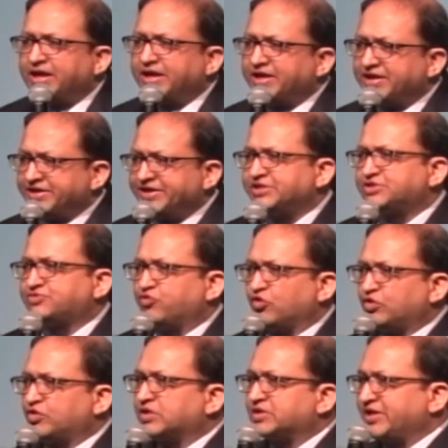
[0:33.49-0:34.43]
In each
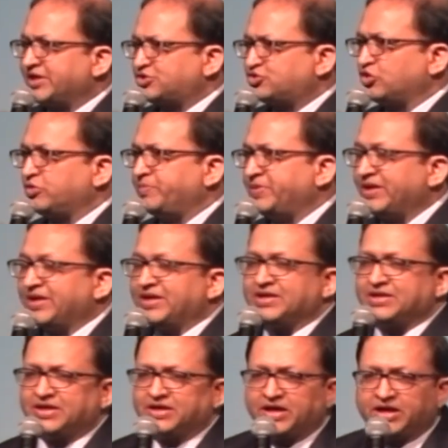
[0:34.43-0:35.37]
folder, there should be
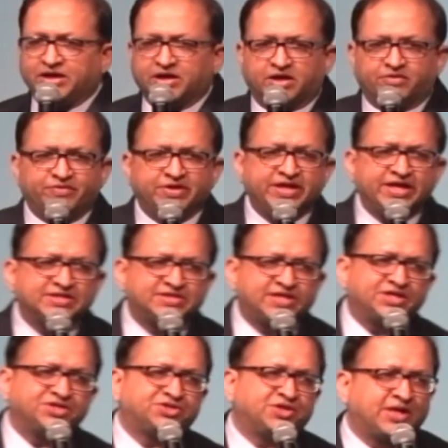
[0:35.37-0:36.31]
a very
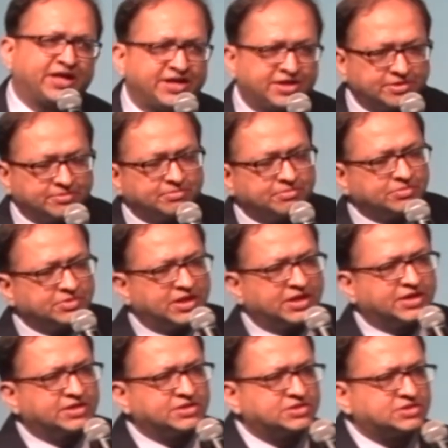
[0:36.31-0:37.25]
essential item, that
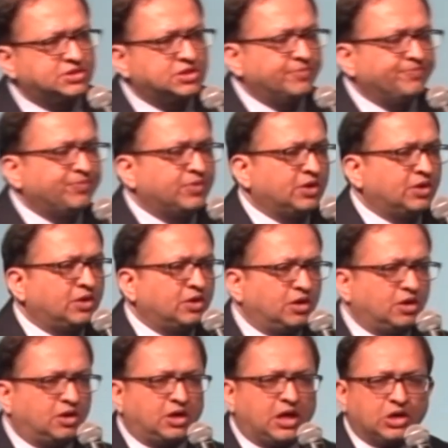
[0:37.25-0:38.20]
is
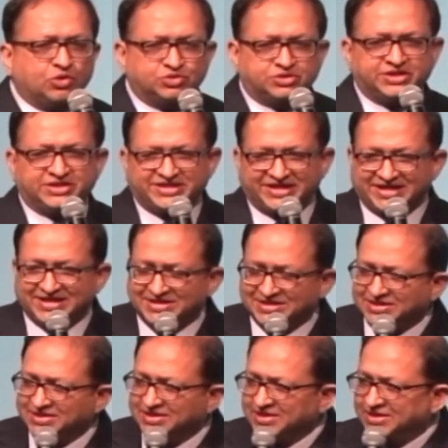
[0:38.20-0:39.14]
a Housie
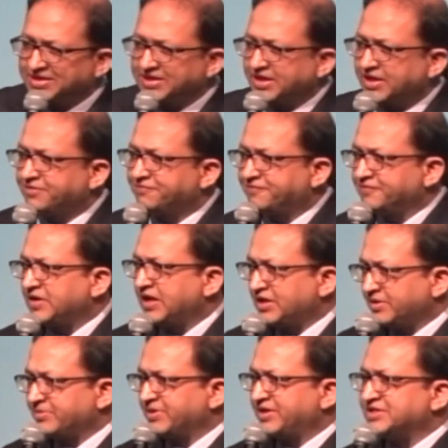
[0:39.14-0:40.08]
ticket. If
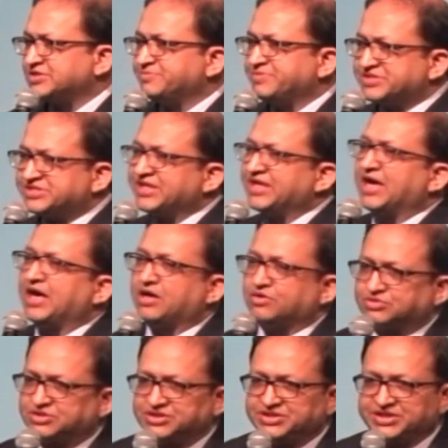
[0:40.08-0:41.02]
anybody is missing a
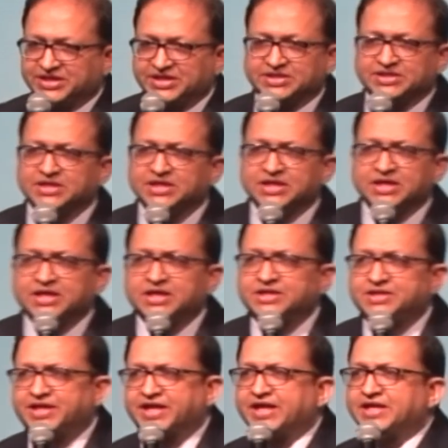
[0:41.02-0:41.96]
Housie ticket,
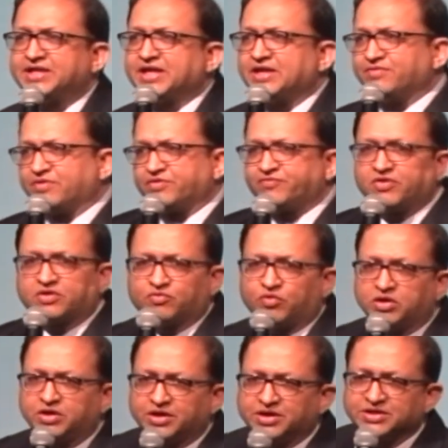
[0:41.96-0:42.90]
they can tell one of our
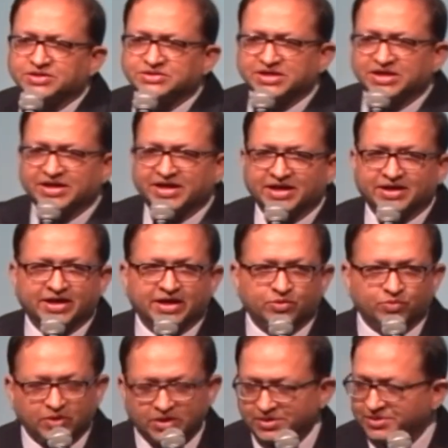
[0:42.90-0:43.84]
volunteers and can get
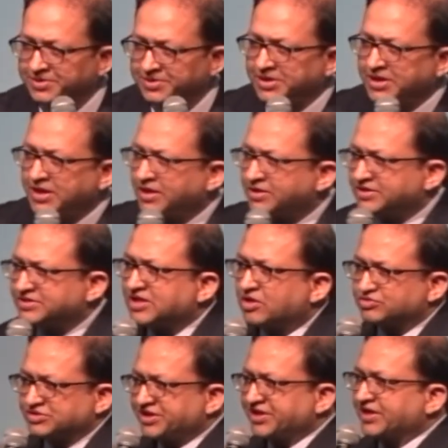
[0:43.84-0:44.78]
one. This
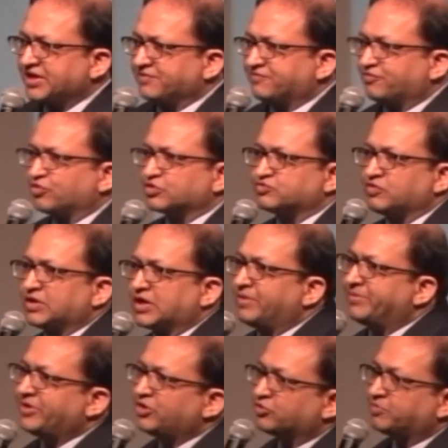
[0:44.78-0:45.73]
Housie ticket, of course, will
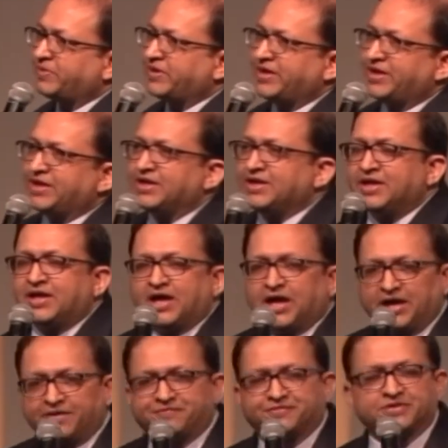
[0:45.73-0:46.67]
come into play
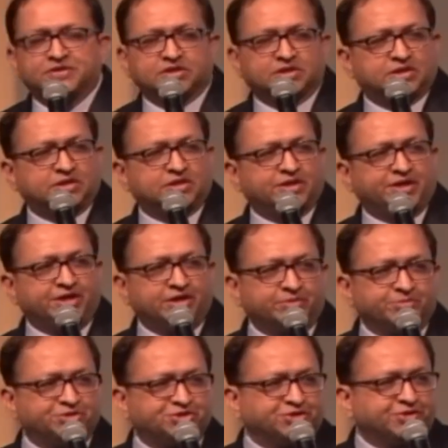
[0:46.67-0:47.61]
after the
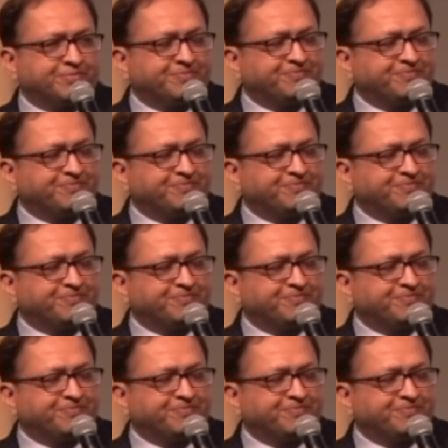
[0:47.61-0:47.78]
intermission.